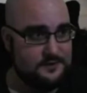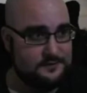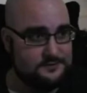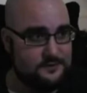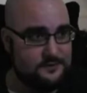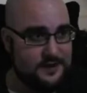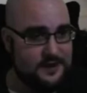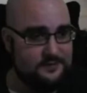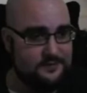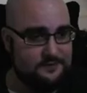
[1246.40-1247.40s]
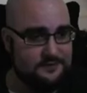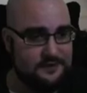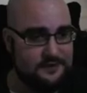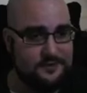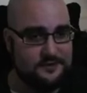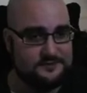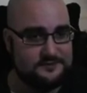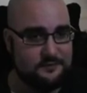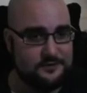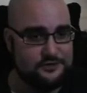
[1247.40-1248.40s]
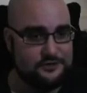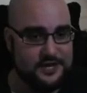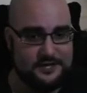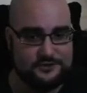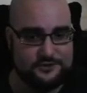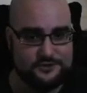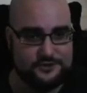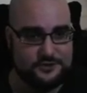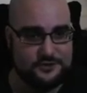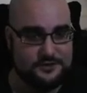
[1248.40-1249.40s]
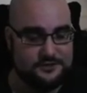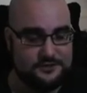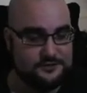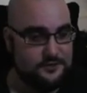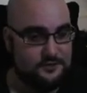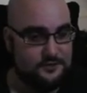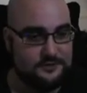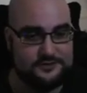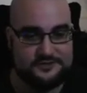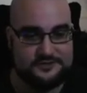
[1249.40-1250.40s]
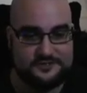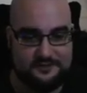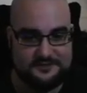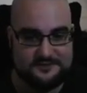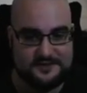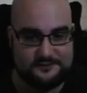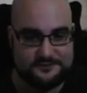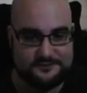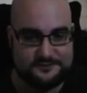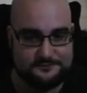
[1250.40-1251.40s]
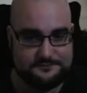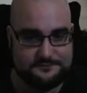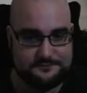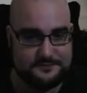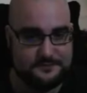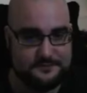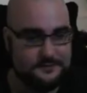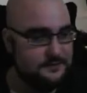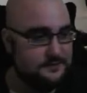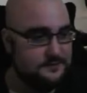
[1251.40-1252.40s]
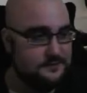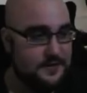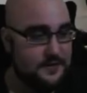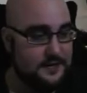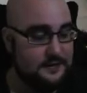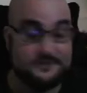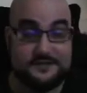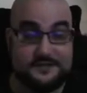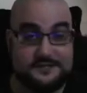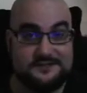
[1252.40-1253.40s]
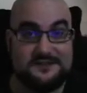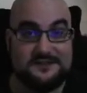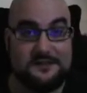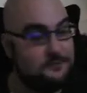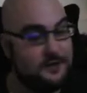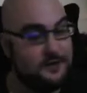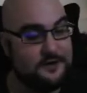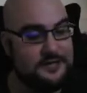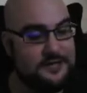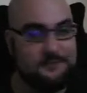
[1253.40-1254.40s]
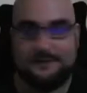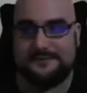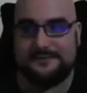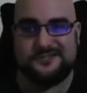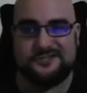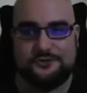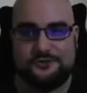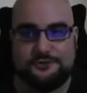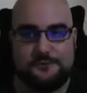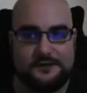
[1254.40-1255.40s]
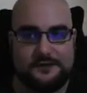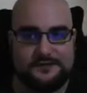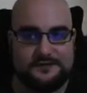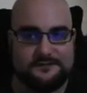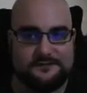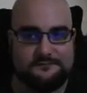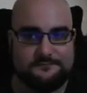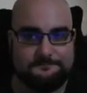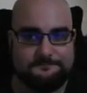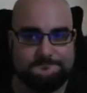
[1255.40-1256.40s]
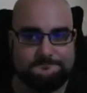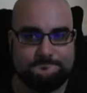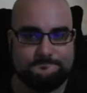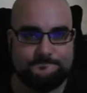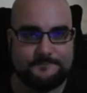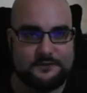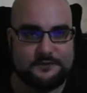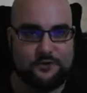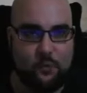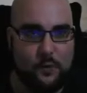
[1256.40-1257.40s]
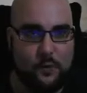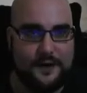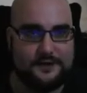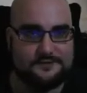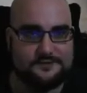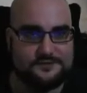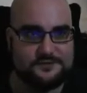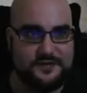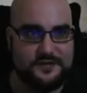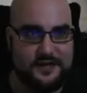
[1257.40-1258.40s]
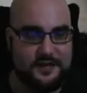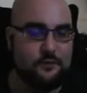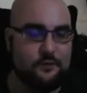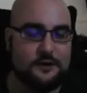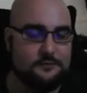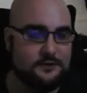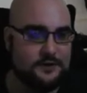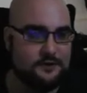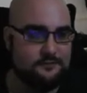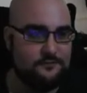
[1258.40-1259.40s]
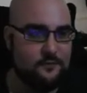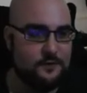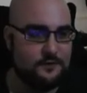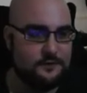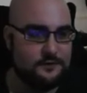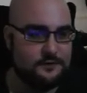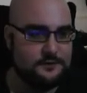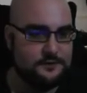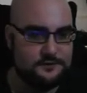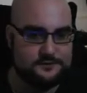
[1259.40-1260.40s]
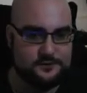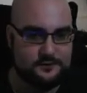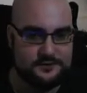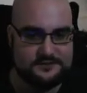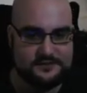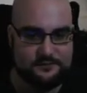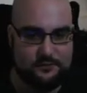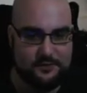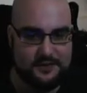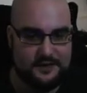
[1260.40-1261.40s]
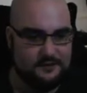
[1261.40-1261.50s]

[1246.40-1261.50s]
So I can't think of anything else I want to change. So let's just sell this house. Because I did decide that I'm not going to keep it. It's just too small and it doesn't quite hit what I'm looking for. So let's see what we can get